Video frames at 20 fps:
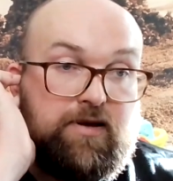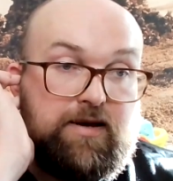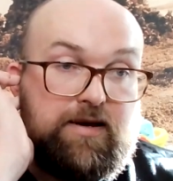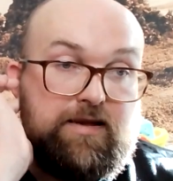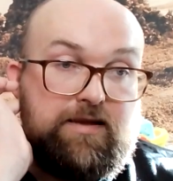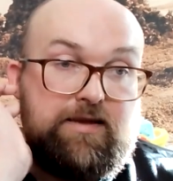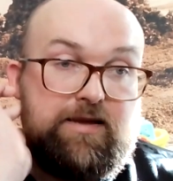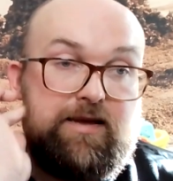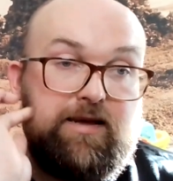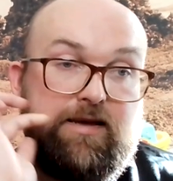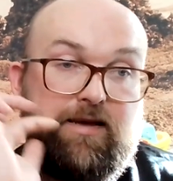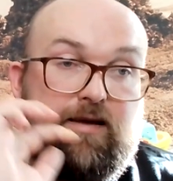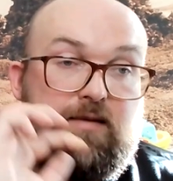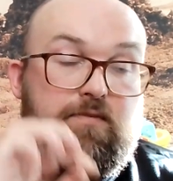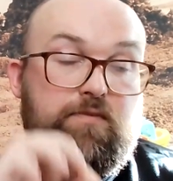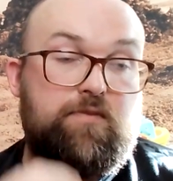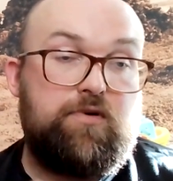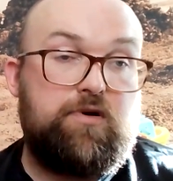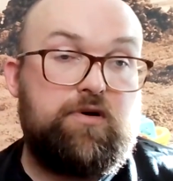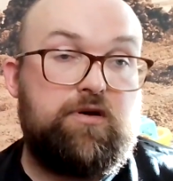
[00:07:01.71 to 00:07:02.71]
I think,
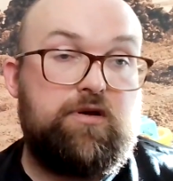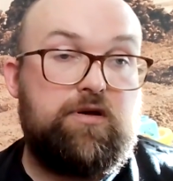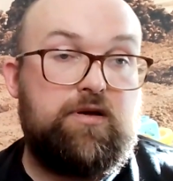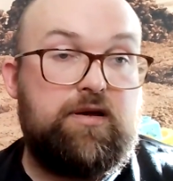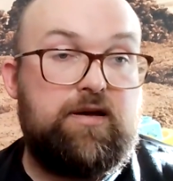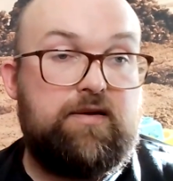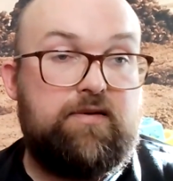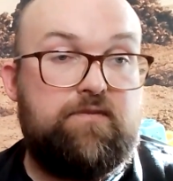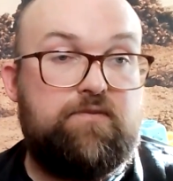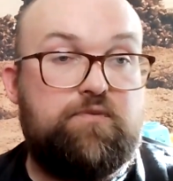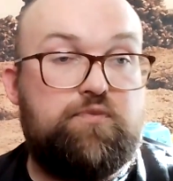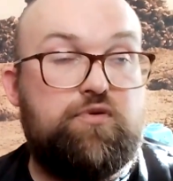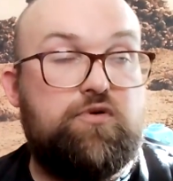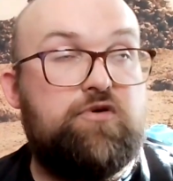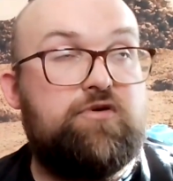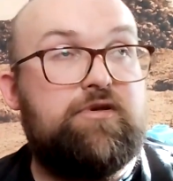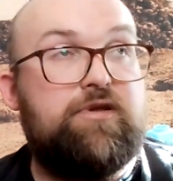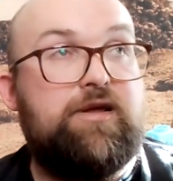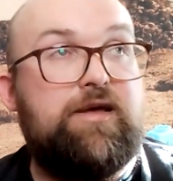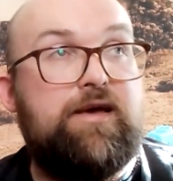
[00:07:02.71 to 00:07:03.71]

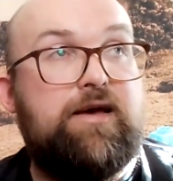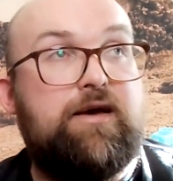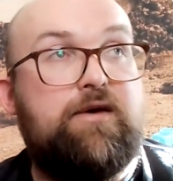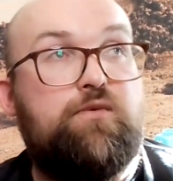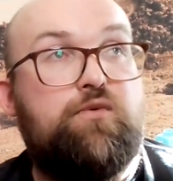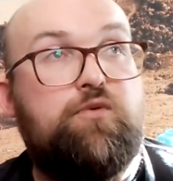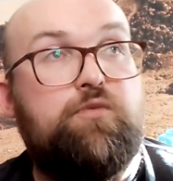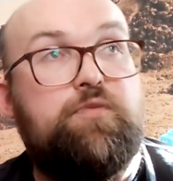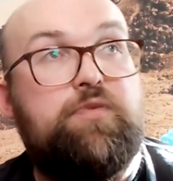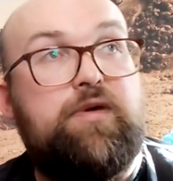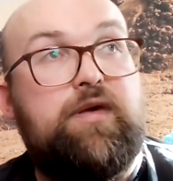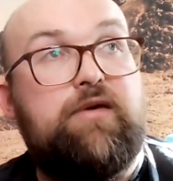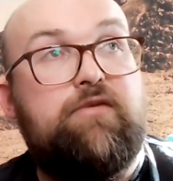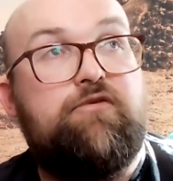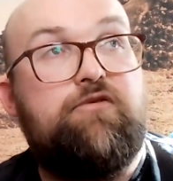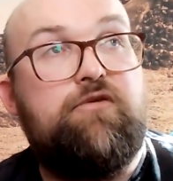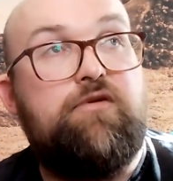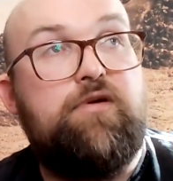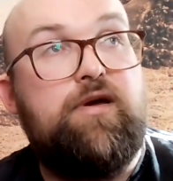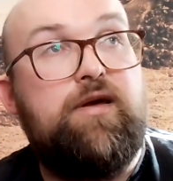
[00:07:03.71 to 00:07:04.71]
personally, I would be
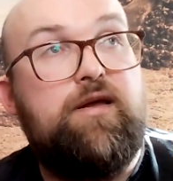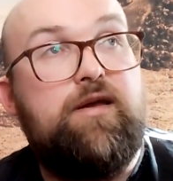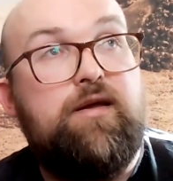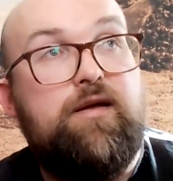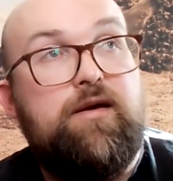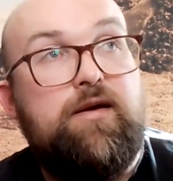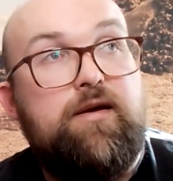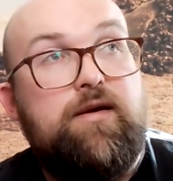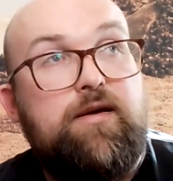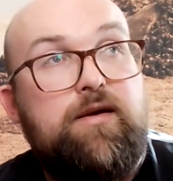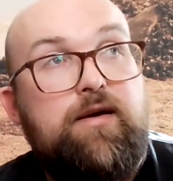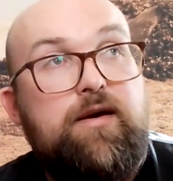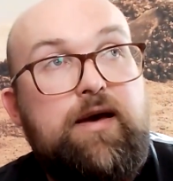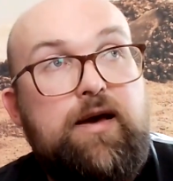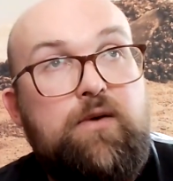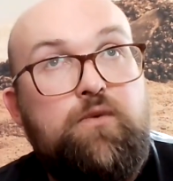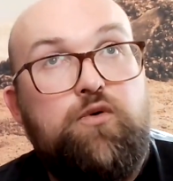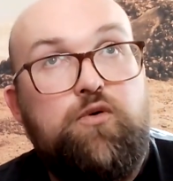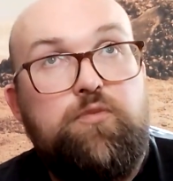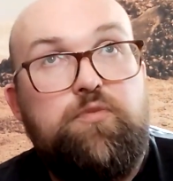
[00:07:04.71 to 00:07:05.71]
afraid. I
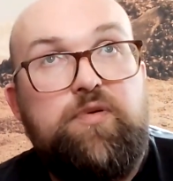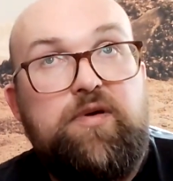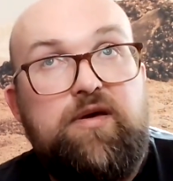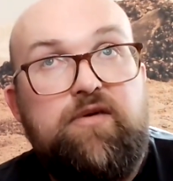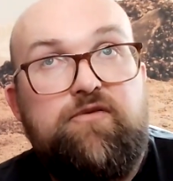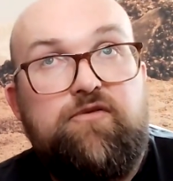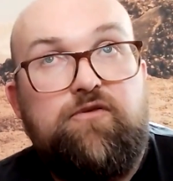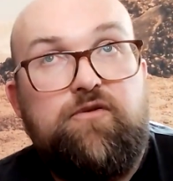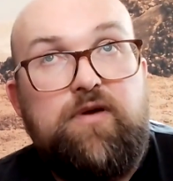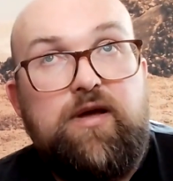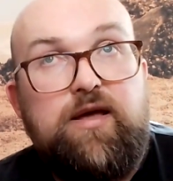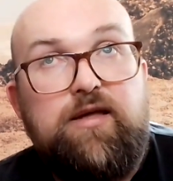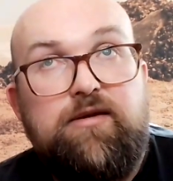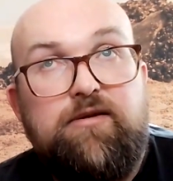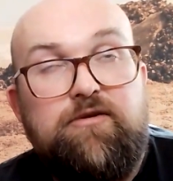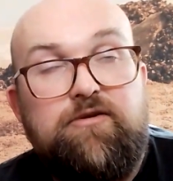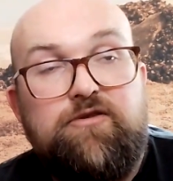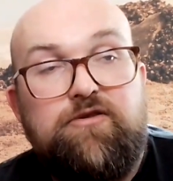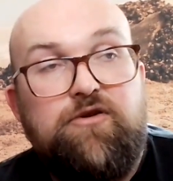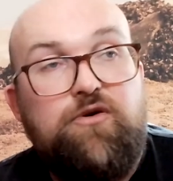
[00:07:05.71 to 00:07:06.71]
would be afraid.
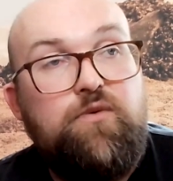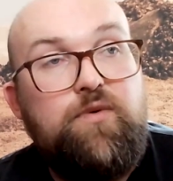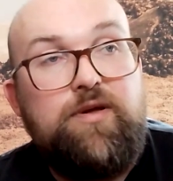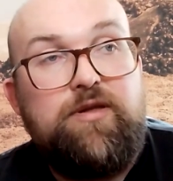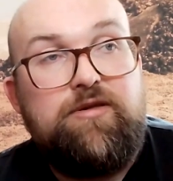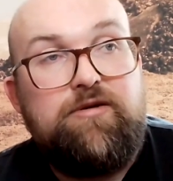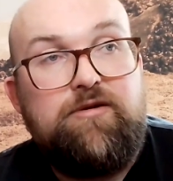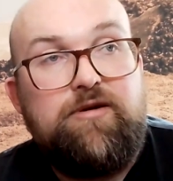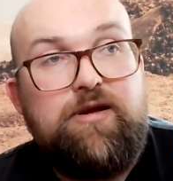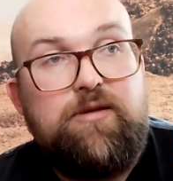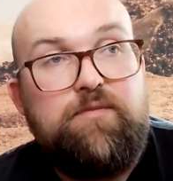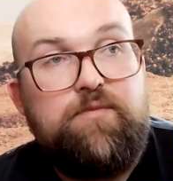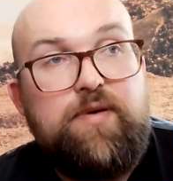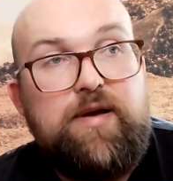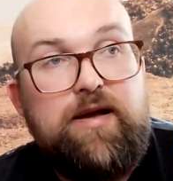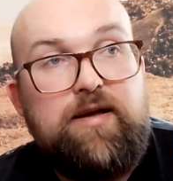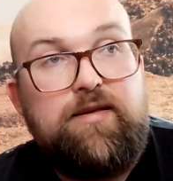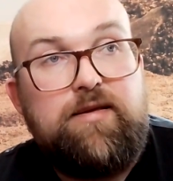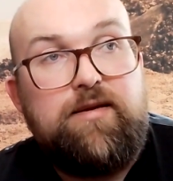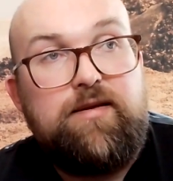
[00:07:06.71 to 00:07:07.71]
There's no internet
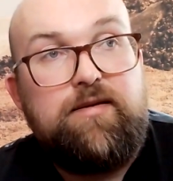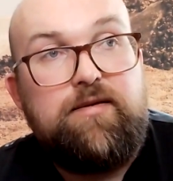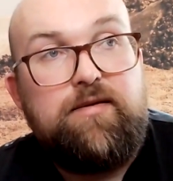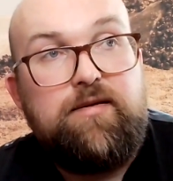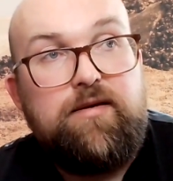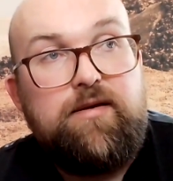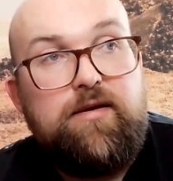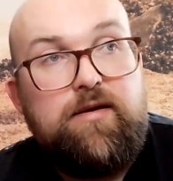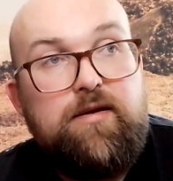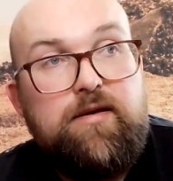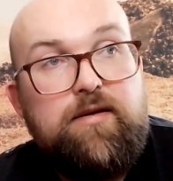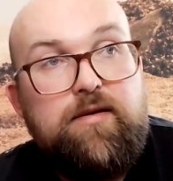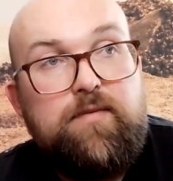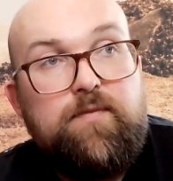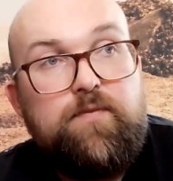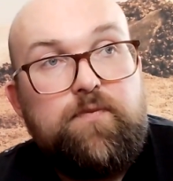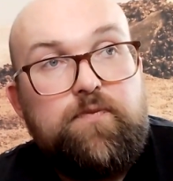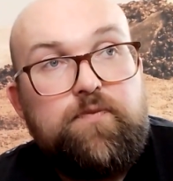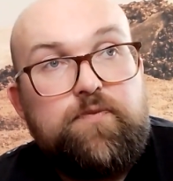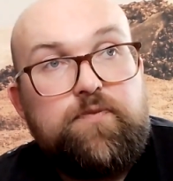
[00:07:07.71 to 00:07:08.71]
back then,
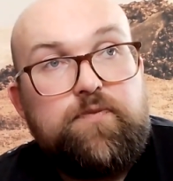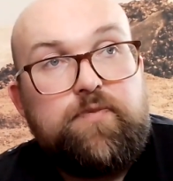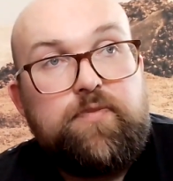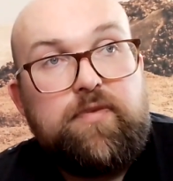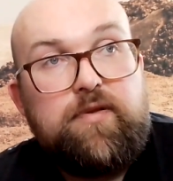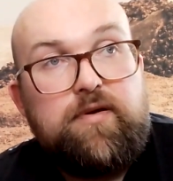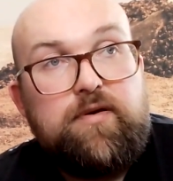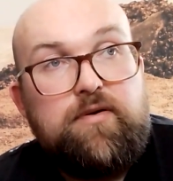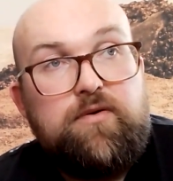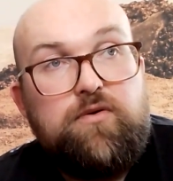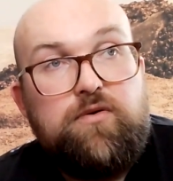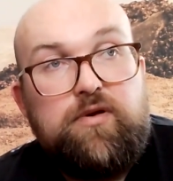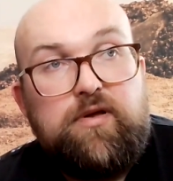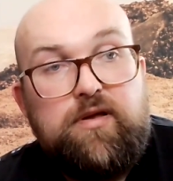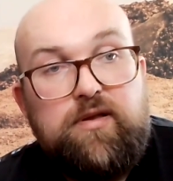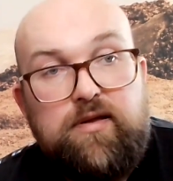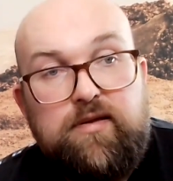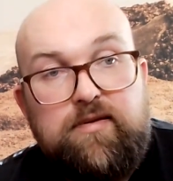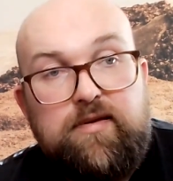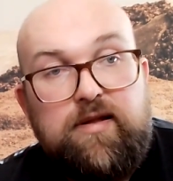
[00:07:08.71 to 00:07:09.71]
only
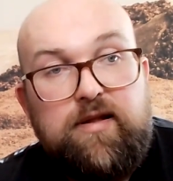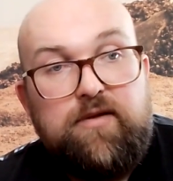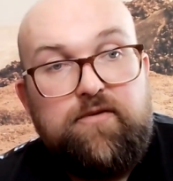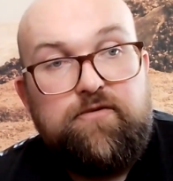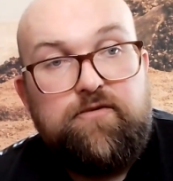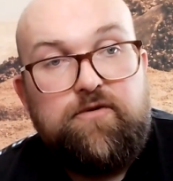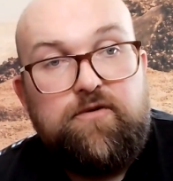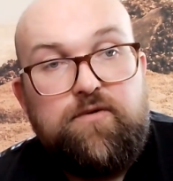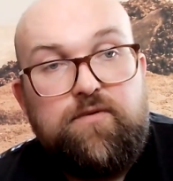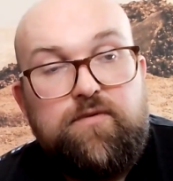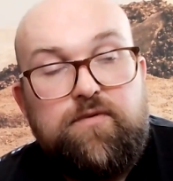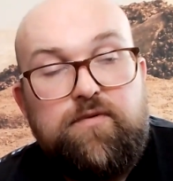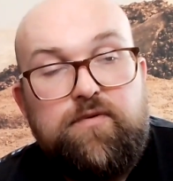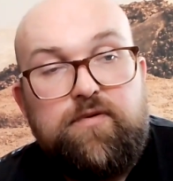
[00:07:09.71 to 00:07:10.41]
the telephone.